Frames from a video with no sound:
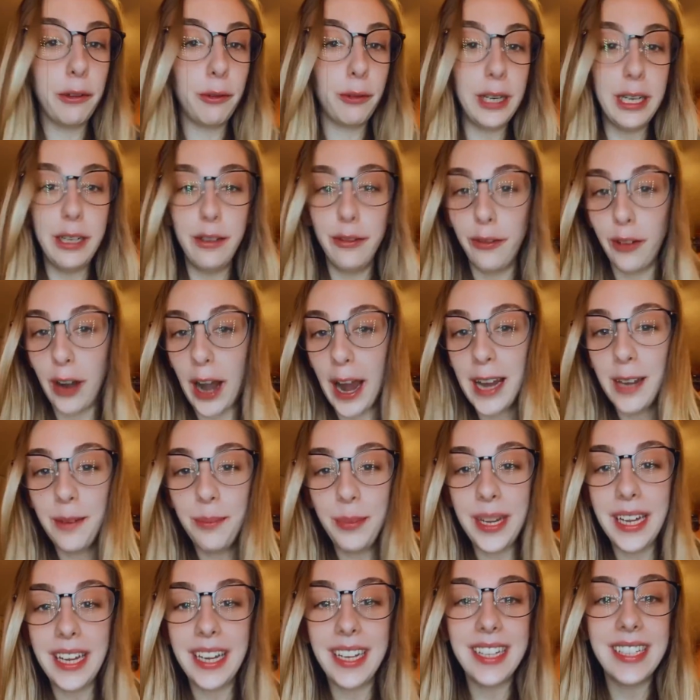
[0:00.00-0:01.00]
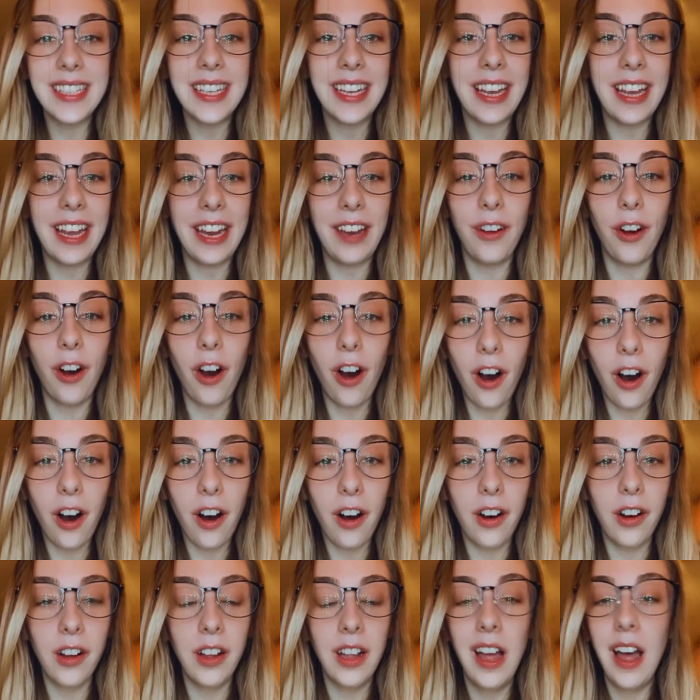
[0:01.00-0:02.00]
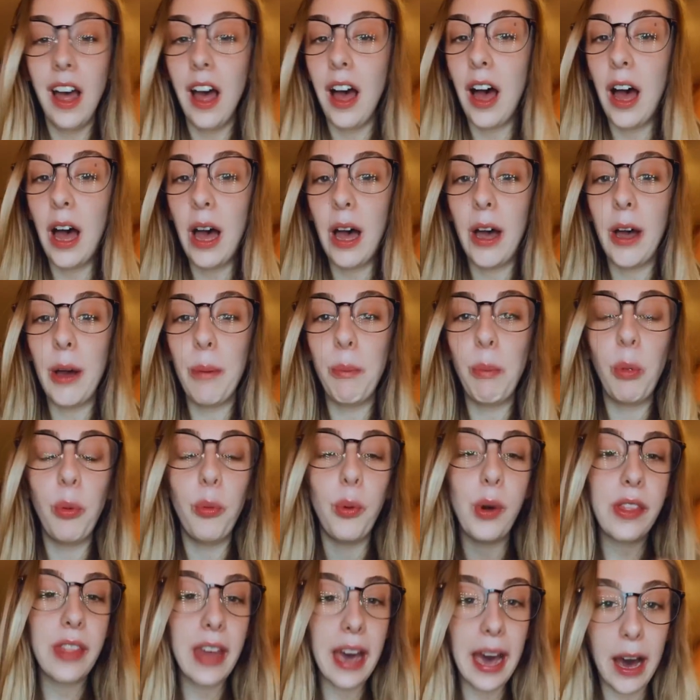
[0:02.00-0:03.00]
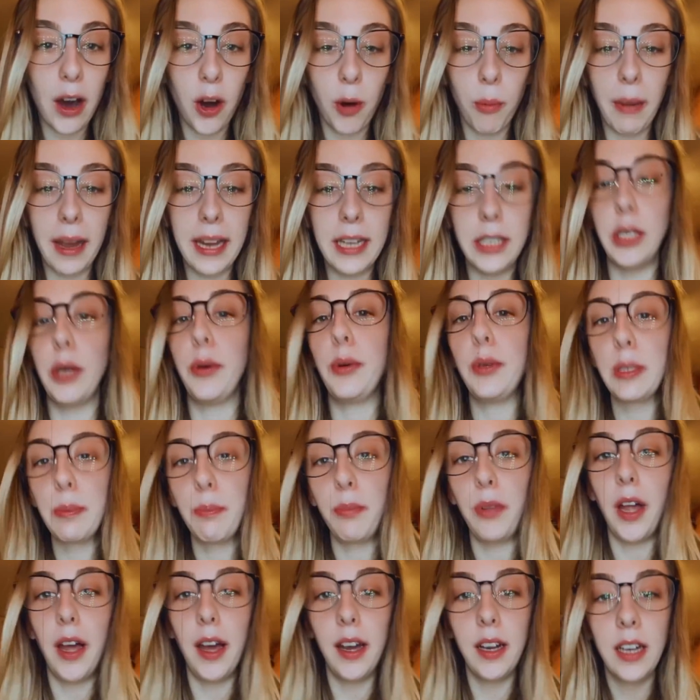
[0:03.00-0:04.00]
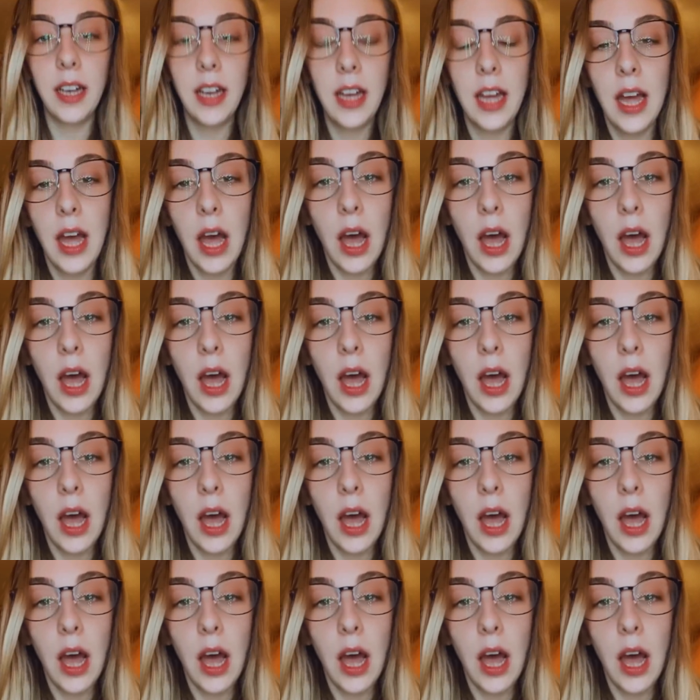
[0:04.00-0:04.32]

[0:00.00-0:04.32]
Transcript: refried beans and all, without my nose plug.